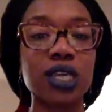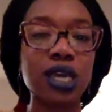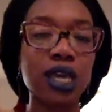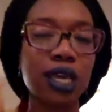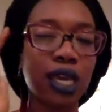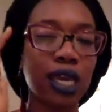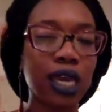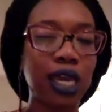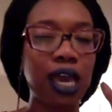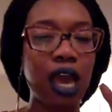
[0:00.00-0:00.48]

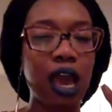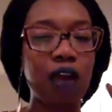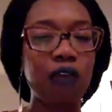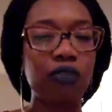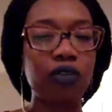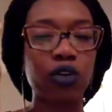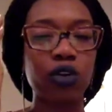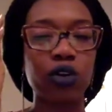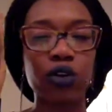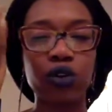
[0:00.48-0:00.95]
Getting out of
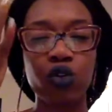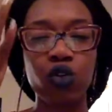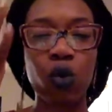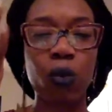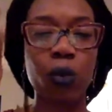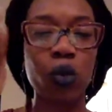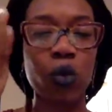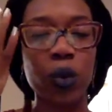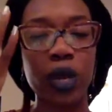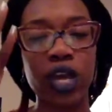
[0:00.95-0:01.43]
their
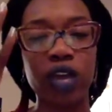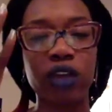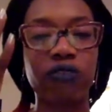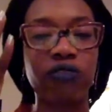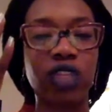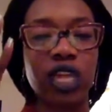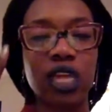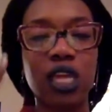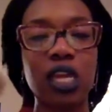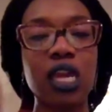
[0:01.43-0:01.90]
normal way of
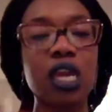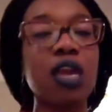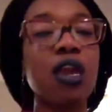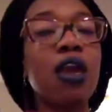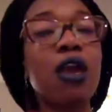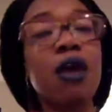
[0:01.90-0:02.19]
thinking